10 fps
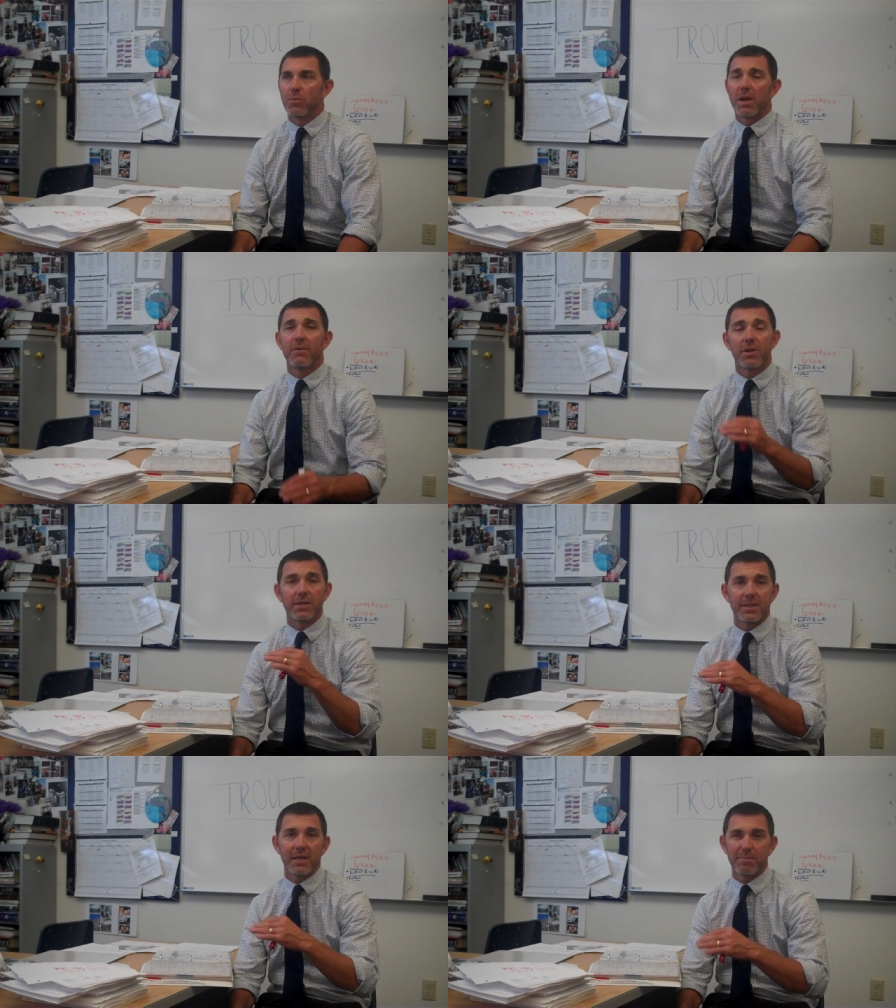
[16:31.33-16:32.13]
whenever you're the
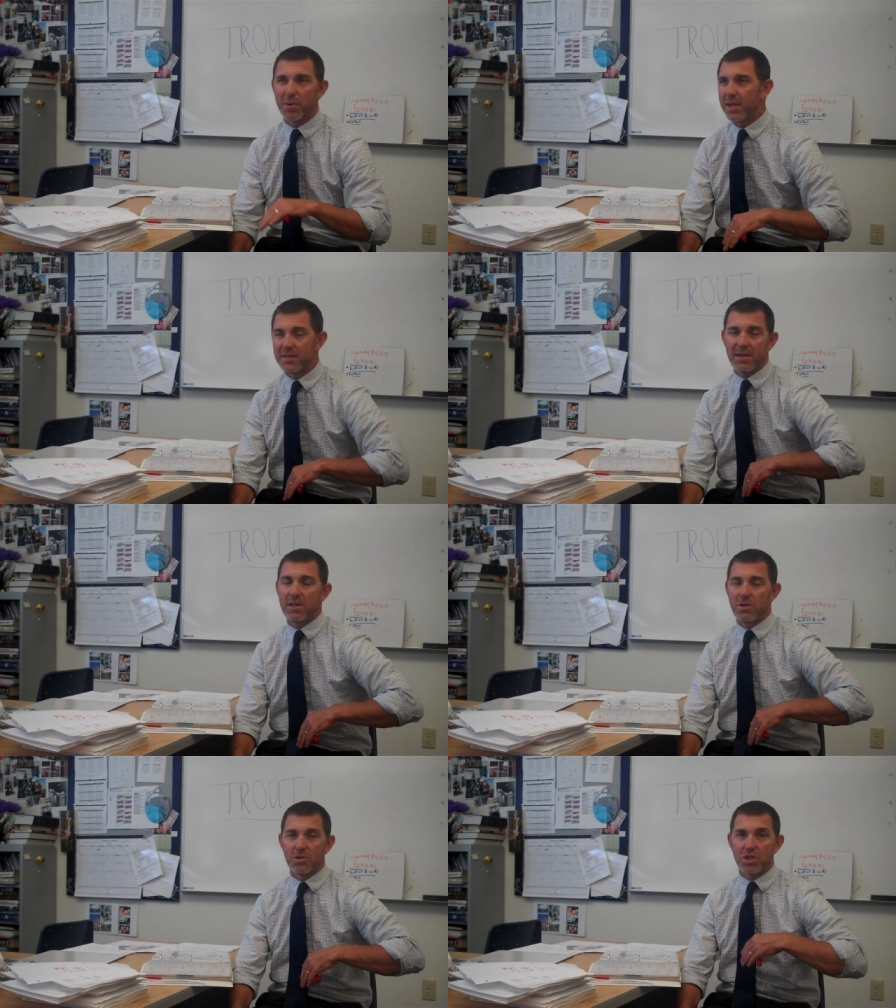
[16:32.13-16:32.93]
sitting
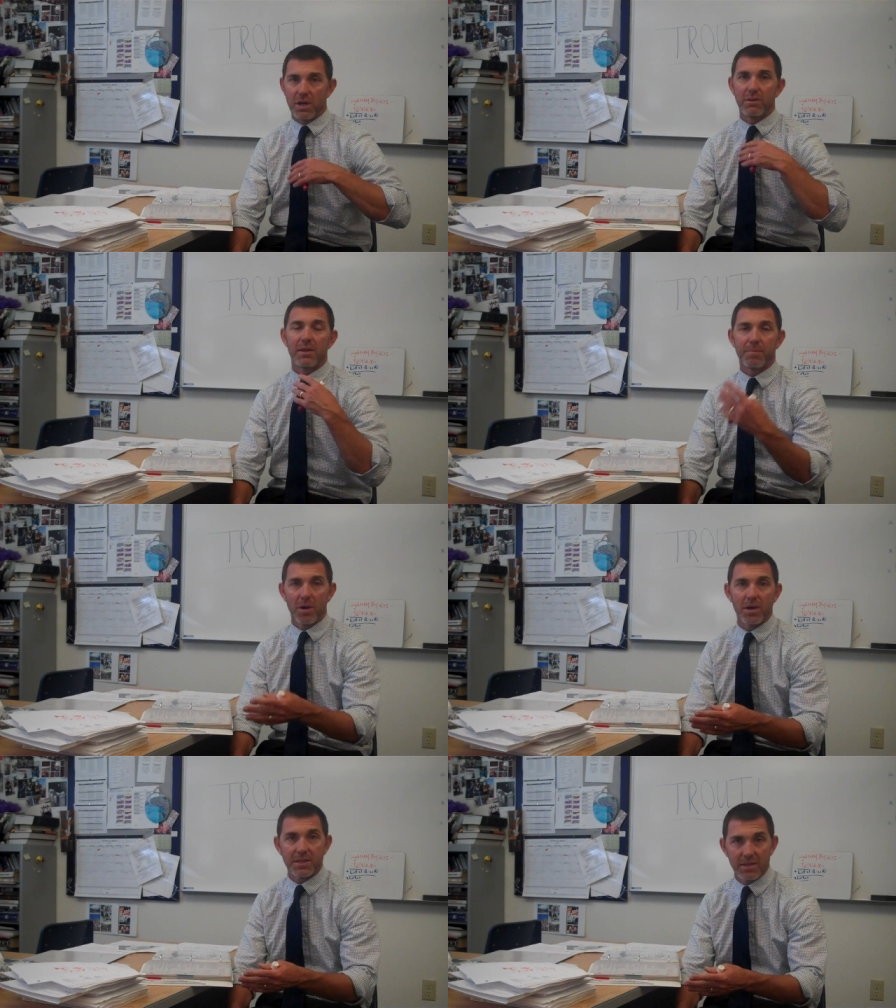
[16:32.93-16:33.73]
president, you're generally the
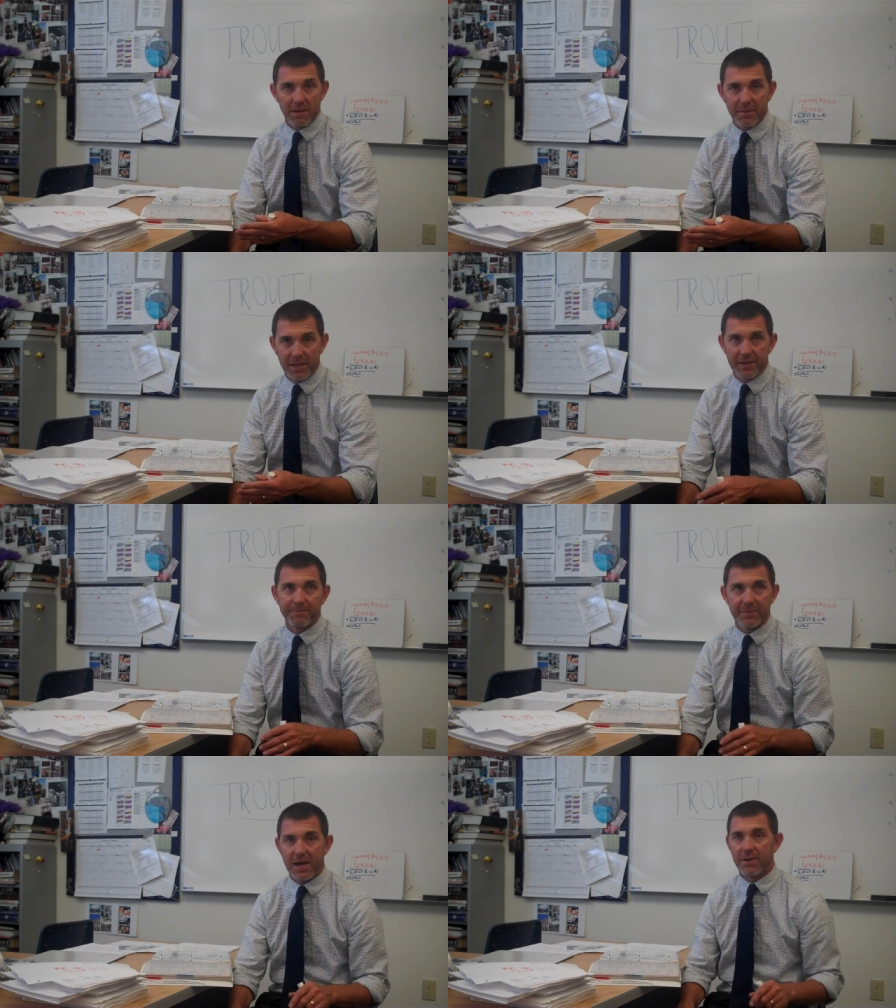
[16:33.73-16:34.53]
party's nominee.
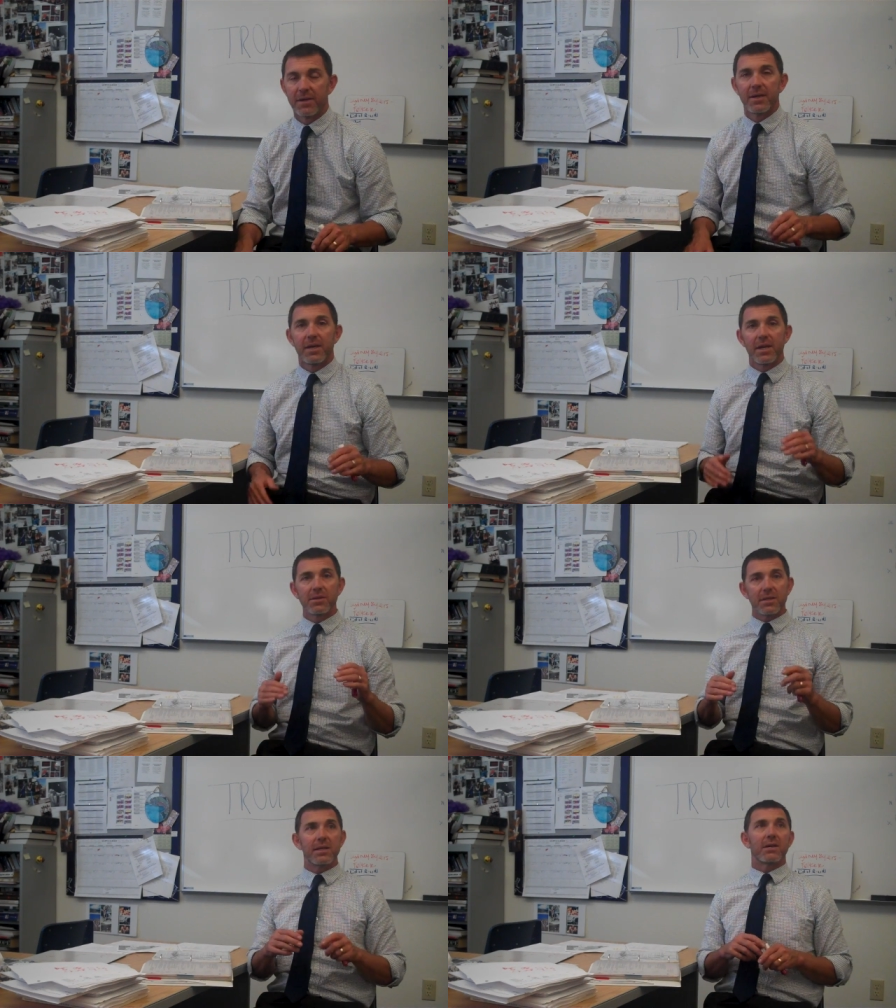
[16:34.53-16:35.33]
Now,
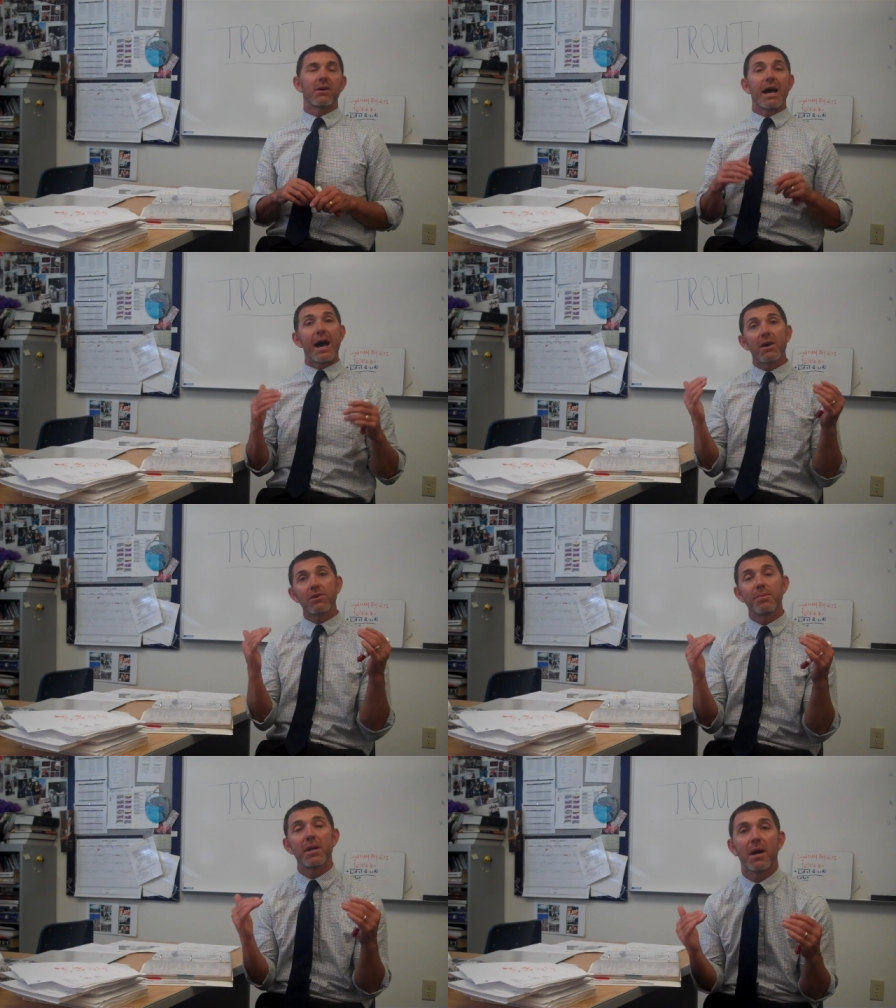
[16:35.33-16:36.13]
here's the deal. How
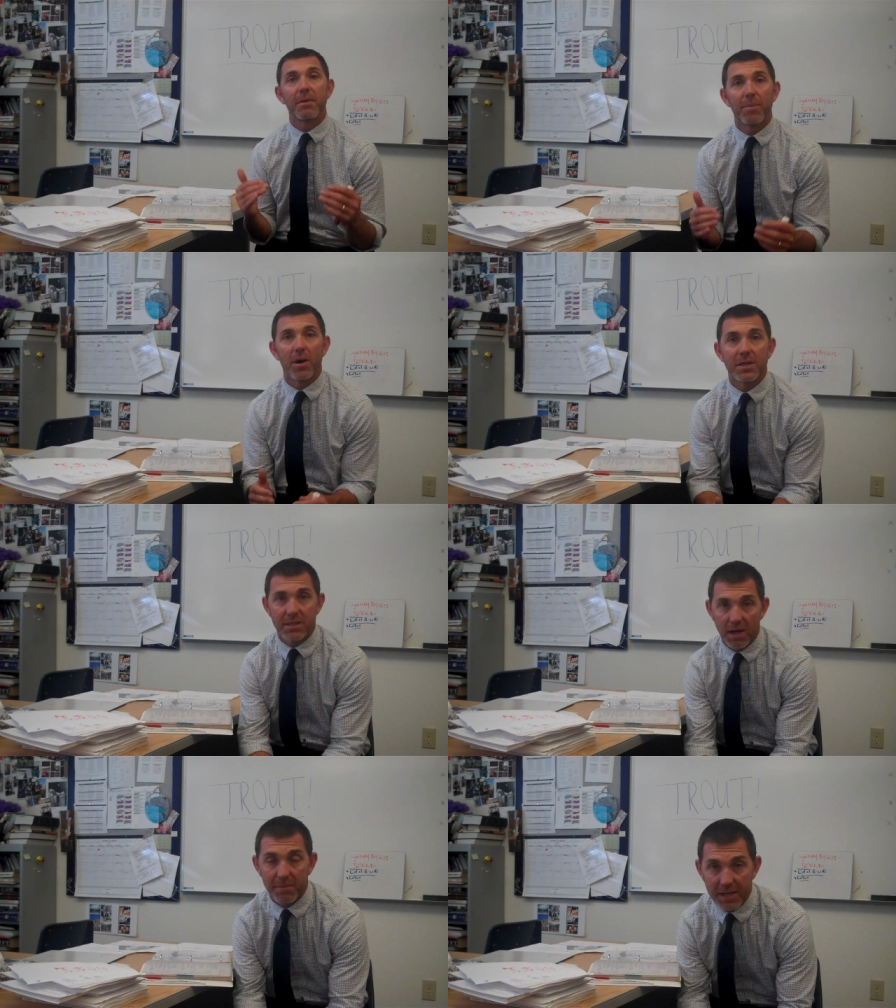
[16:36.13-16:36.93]
do you become the
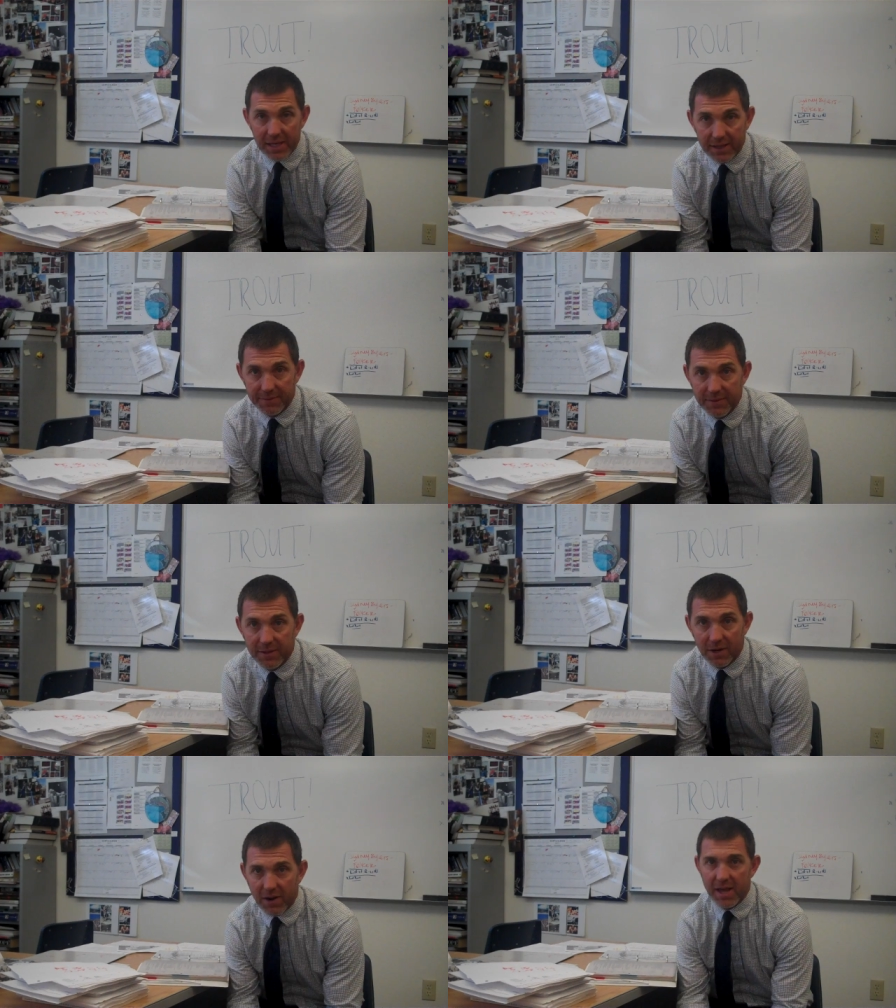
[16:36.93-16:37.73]
party's nominee,
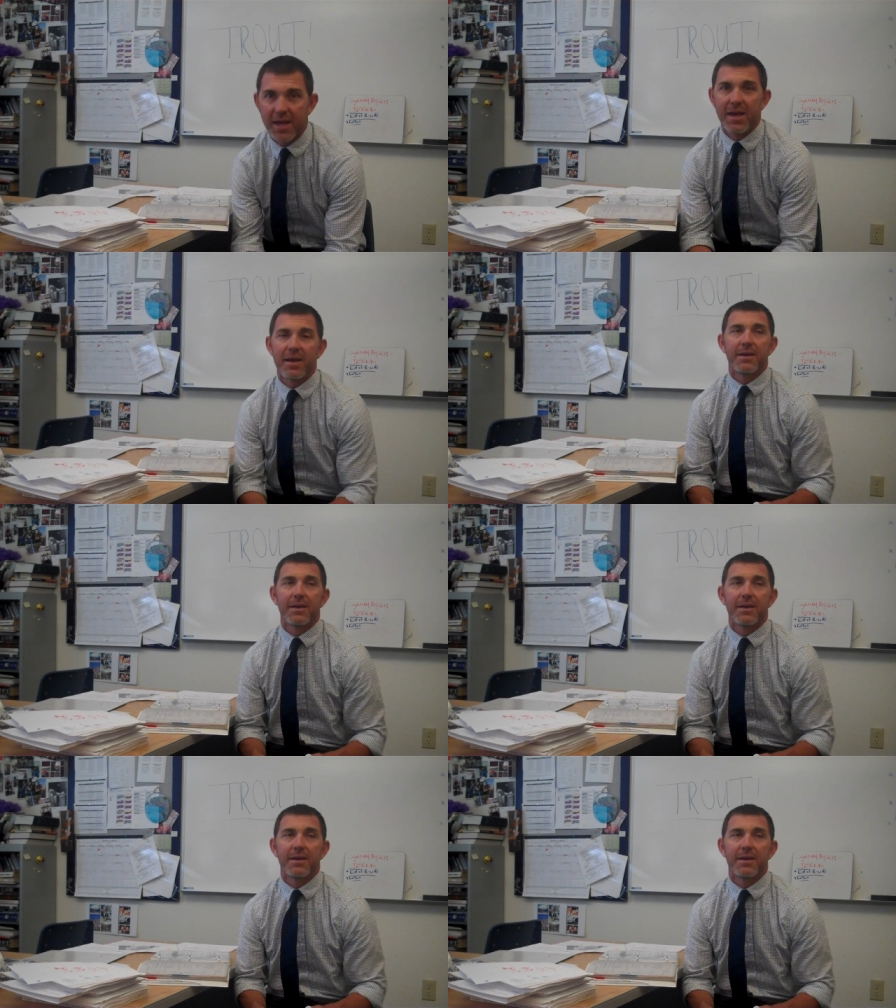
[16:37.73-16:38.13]
all right?